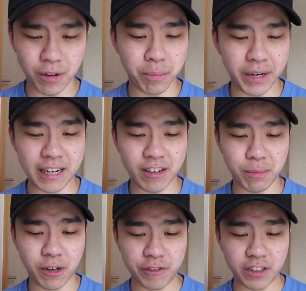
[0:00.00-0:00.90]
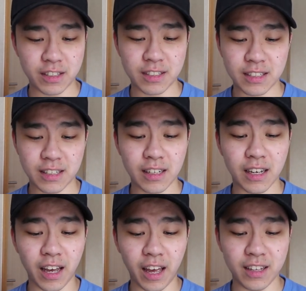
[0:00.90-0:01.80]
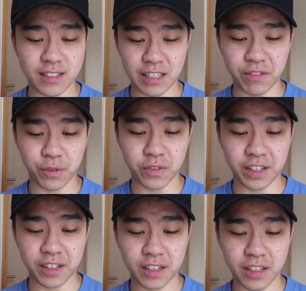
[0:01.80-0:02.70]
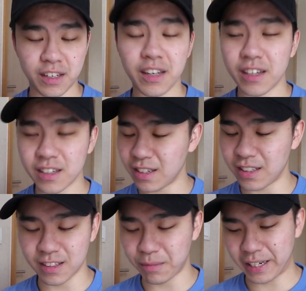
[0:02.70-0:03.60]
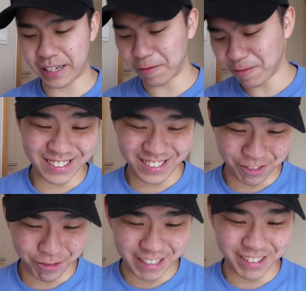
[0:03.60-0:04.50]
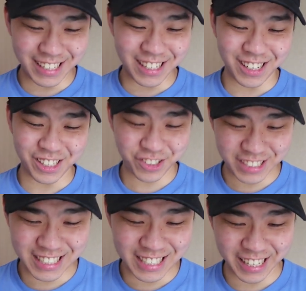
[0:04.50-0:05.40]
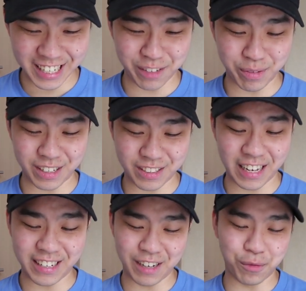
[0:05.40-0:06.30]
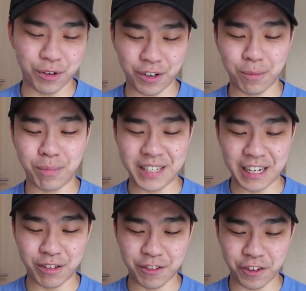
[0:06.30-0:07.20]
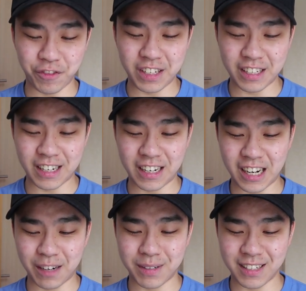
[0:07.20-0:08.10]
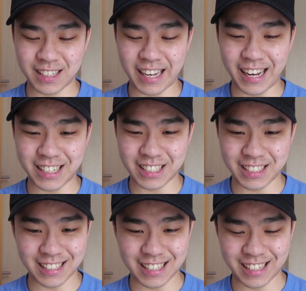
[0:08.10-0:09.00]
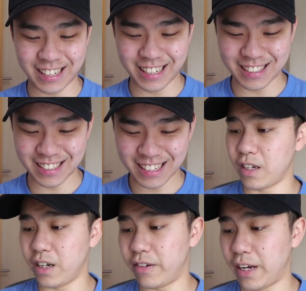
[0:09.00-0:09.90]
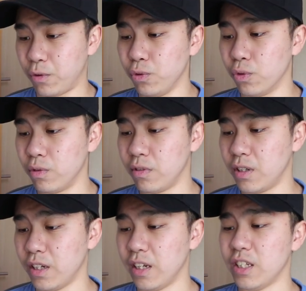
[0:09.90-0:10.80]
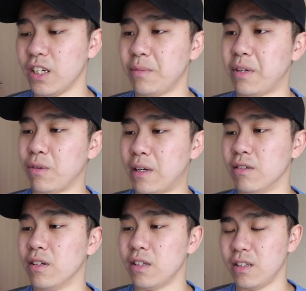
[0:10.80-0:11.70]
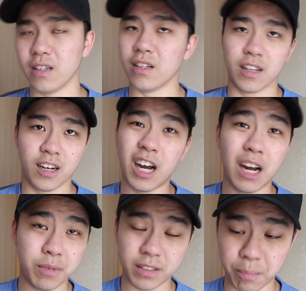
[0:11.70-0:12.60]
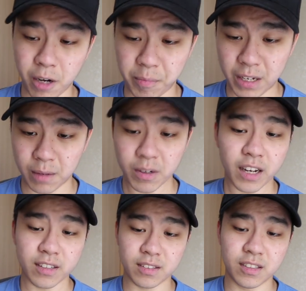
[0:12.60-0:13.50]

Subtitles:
Break out the ball first, and then see if it flee. It doesn't break out. So, we already caught 3 shiny Abras, and that will complete our 15 Abras catch. That's kind of nice. Alright, ooh, another Abra, wow. A lot of Abras are popping up, guys.